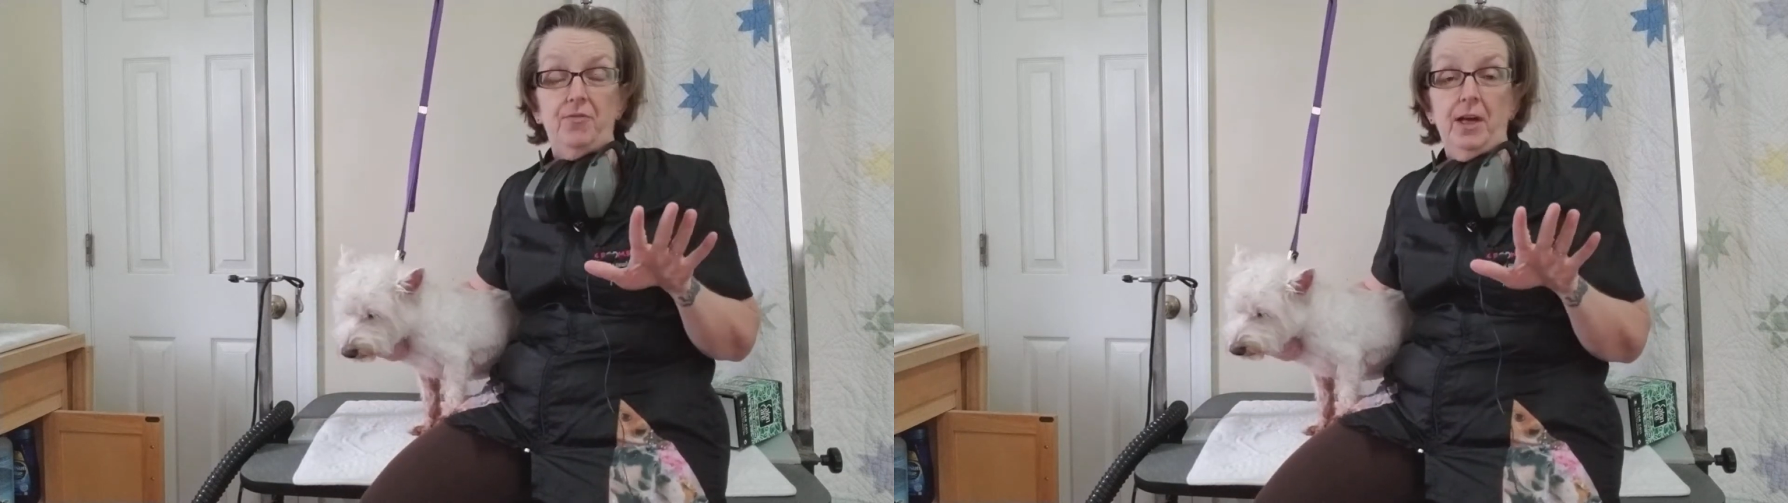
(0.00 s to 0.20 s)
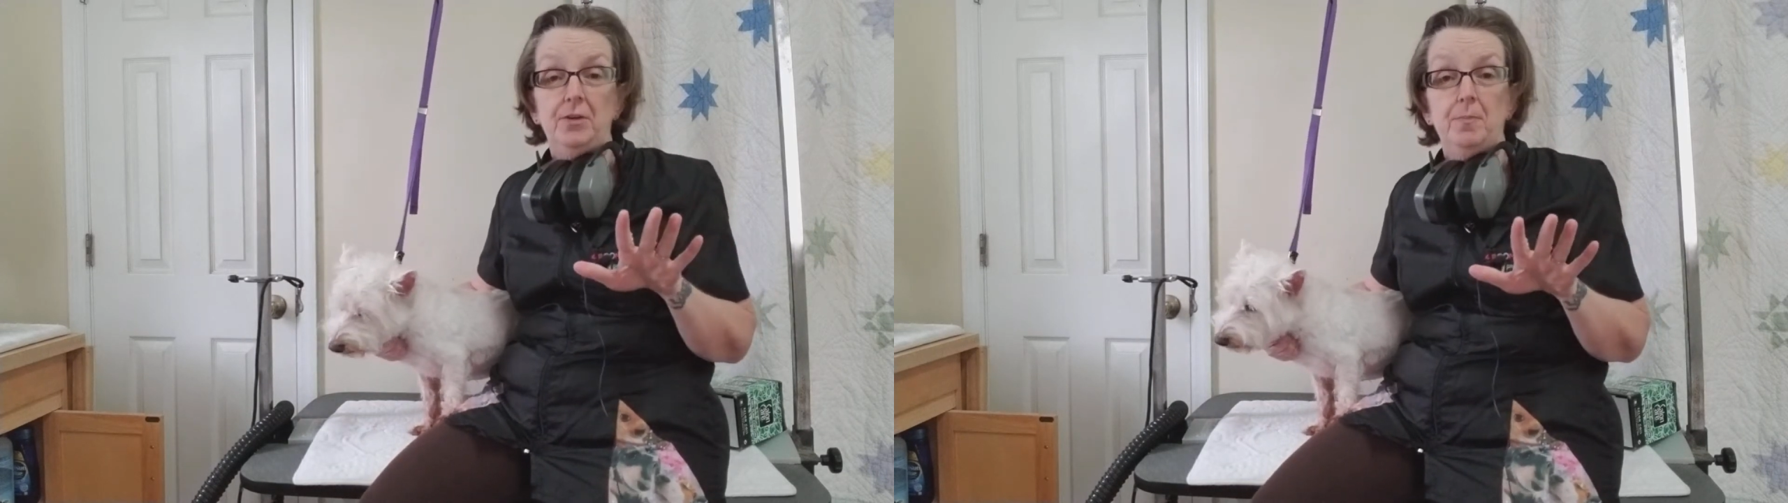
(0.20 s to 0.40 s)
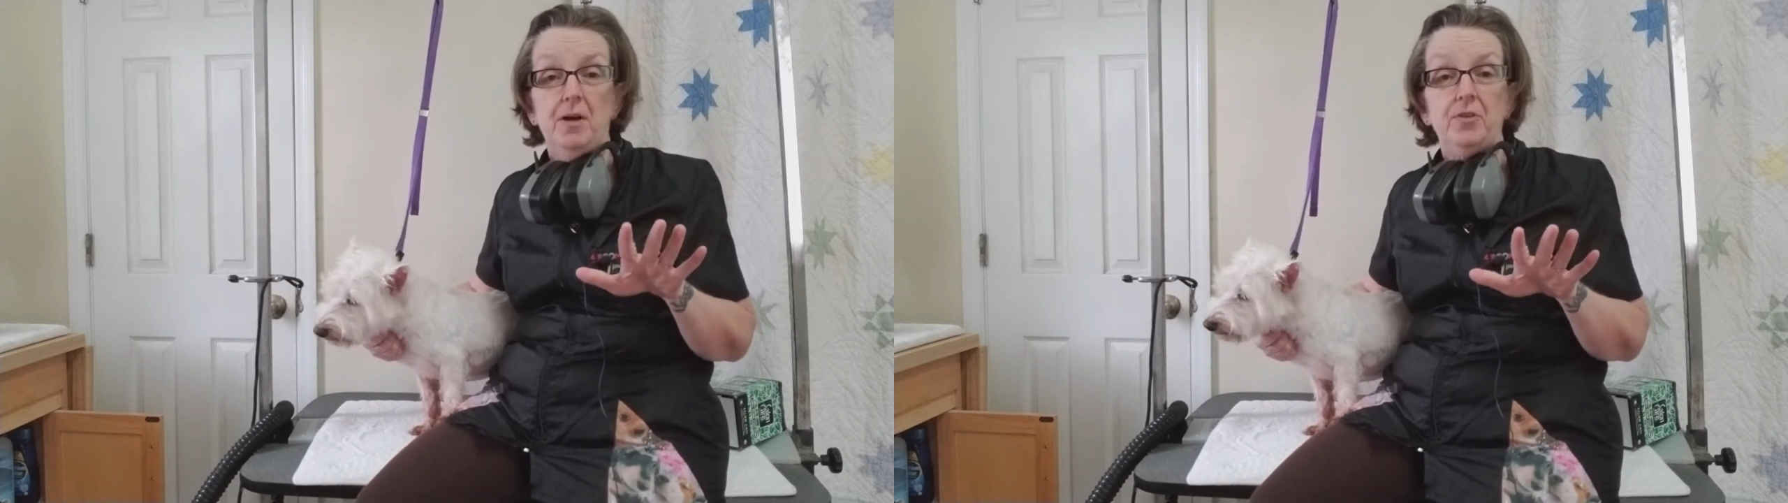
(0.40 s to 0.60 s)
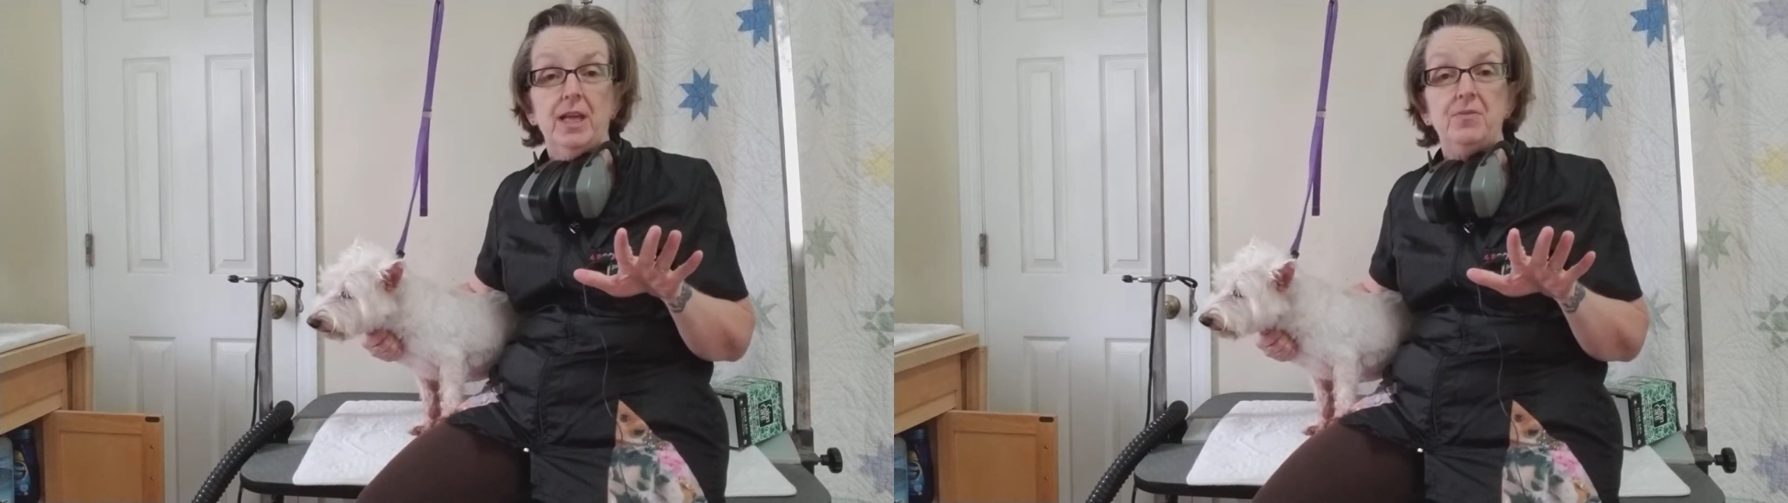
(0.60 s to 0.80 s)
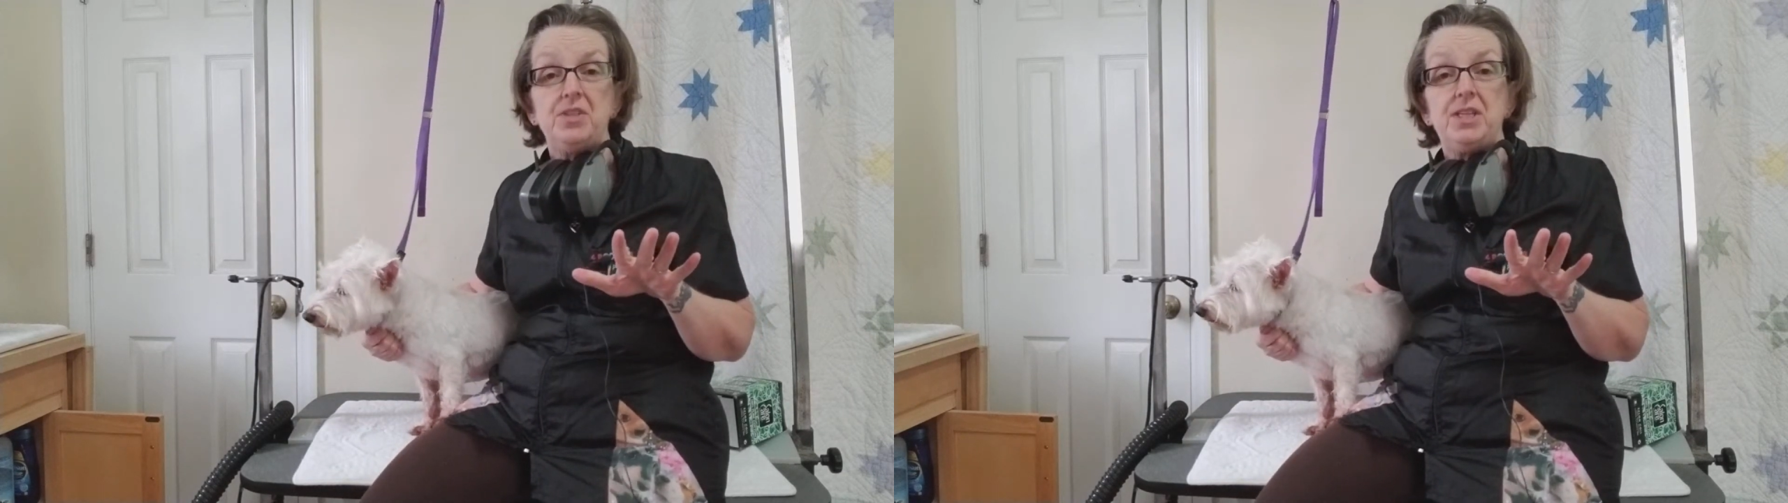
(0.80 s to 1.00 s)
found to muffle
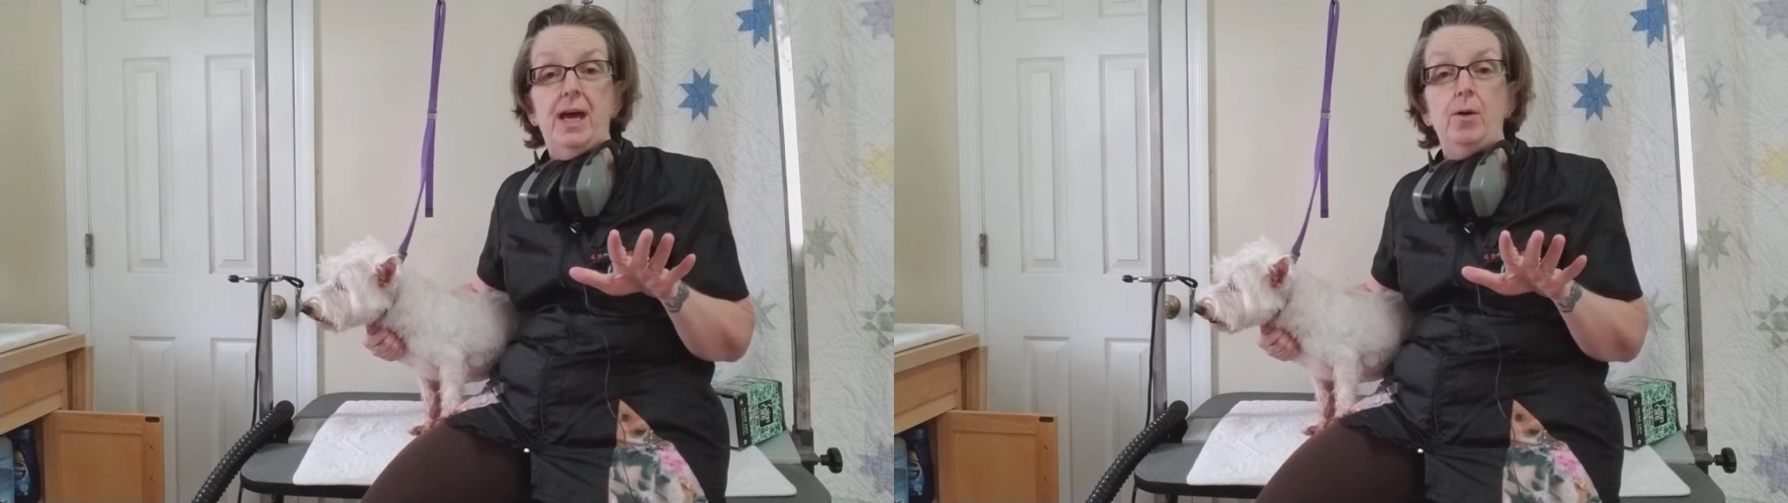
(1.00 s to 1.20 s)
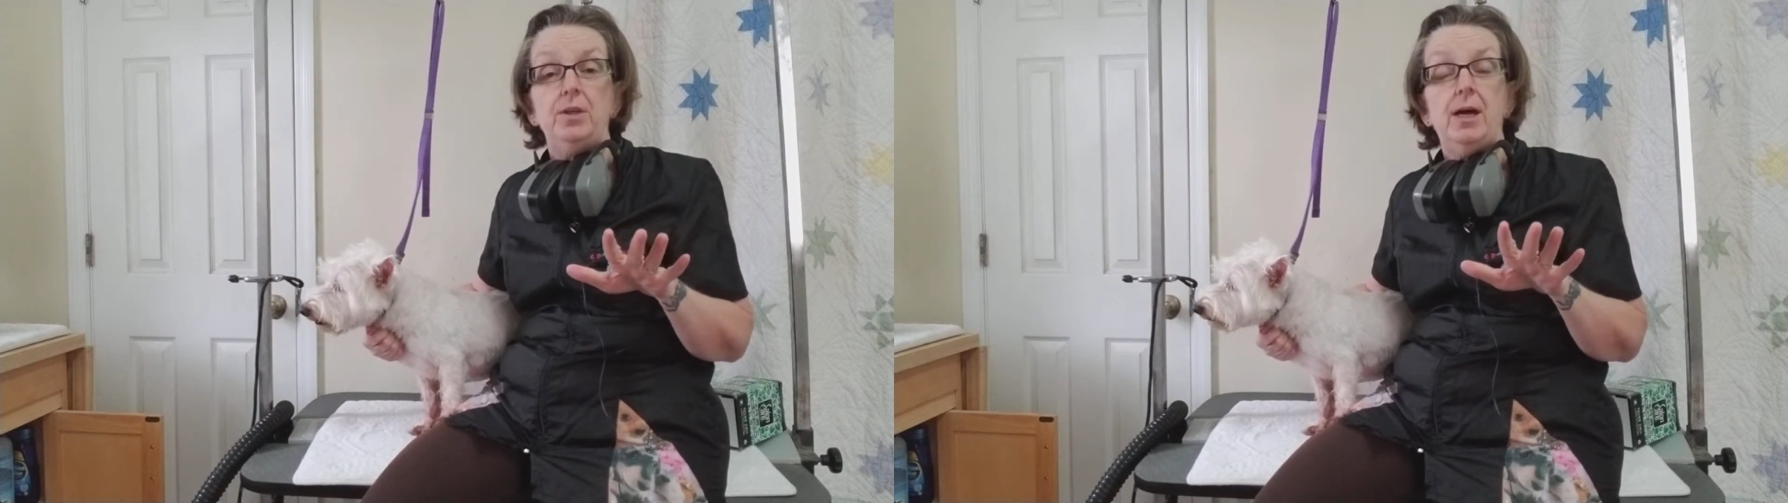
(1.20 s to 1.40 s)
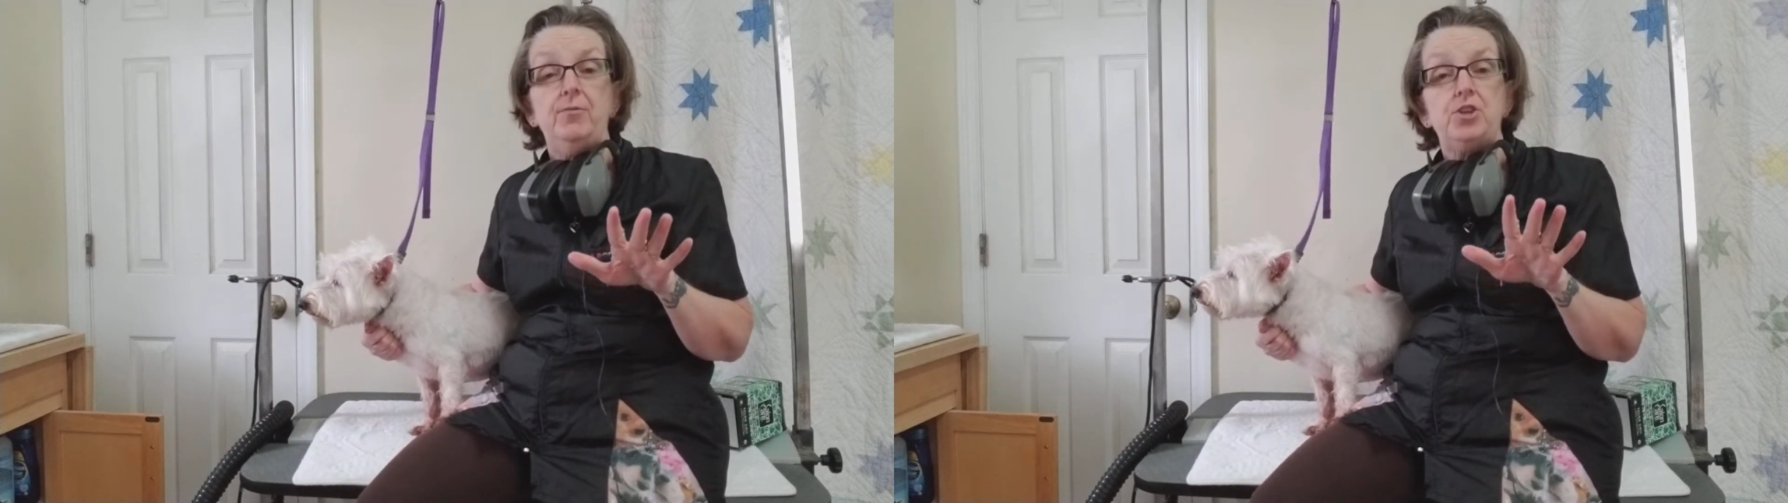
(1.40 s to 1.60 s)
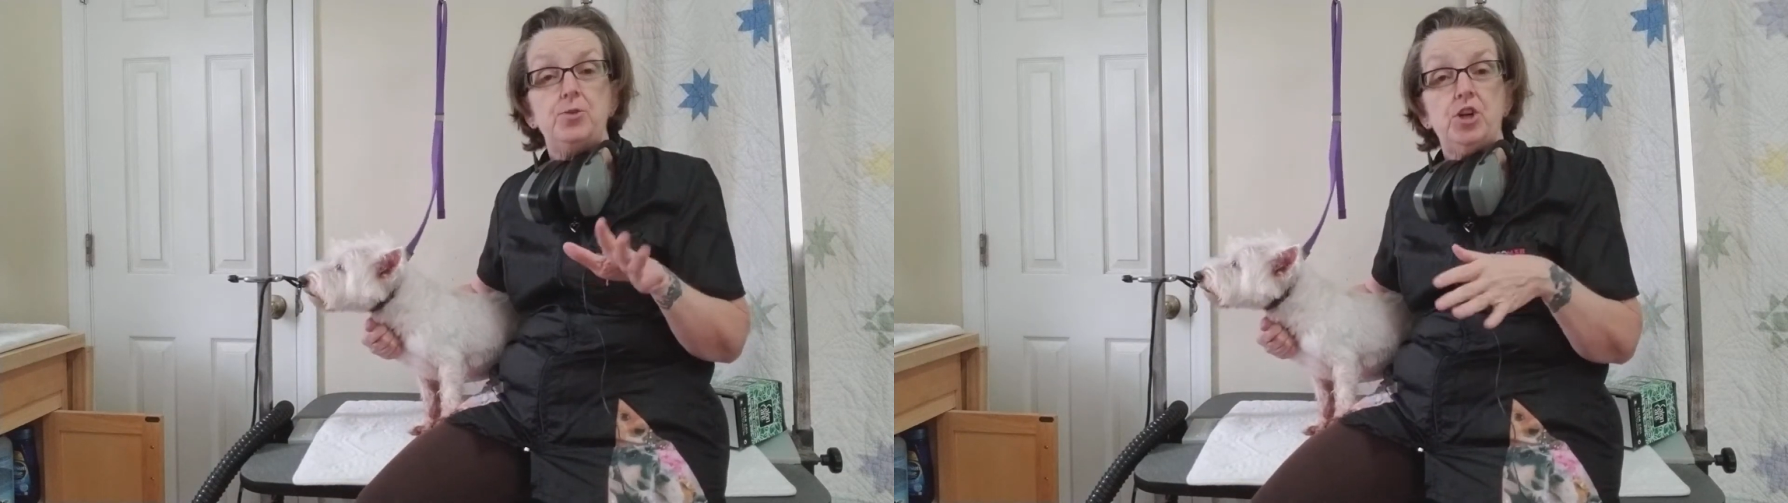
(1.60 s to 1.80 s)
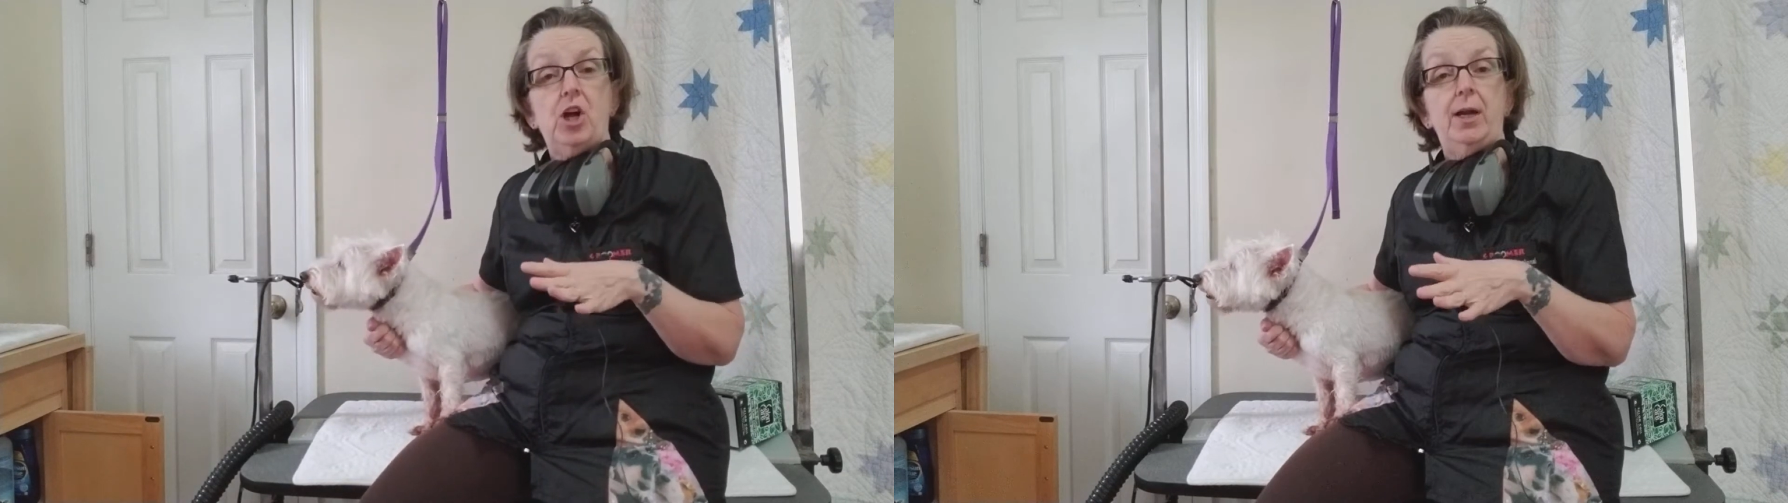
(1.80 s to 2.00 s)
out the sound of the
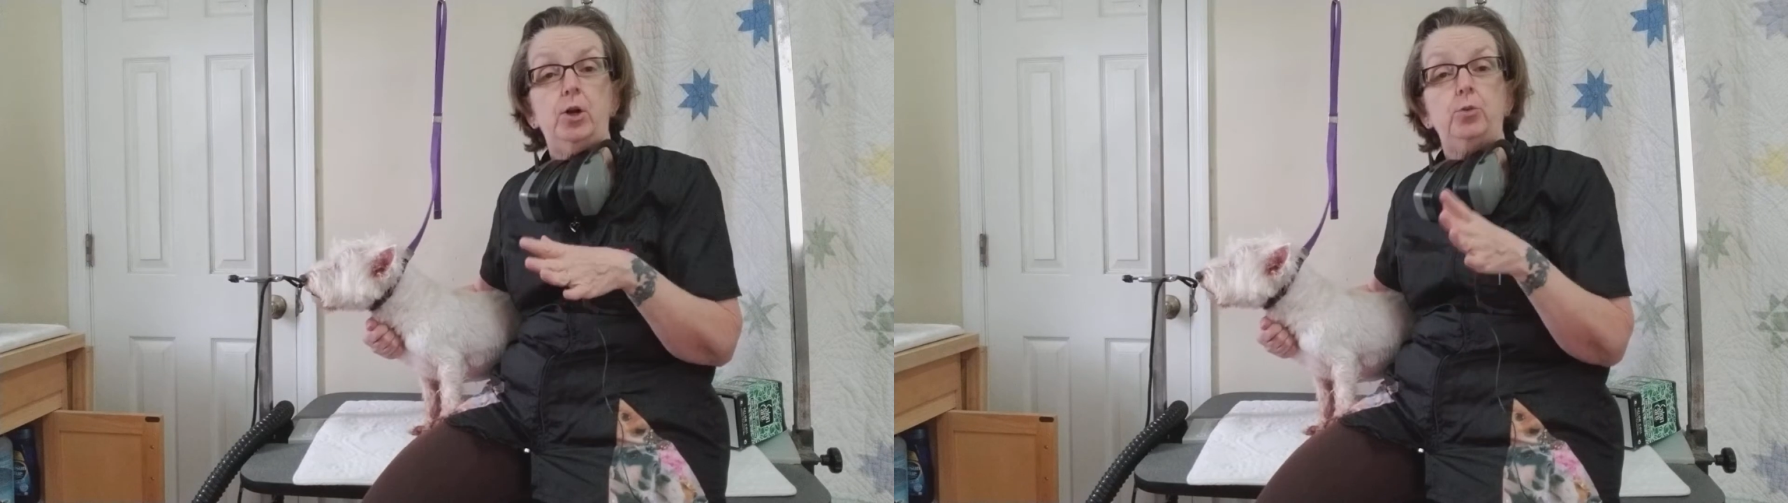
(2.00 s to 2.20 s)
dryer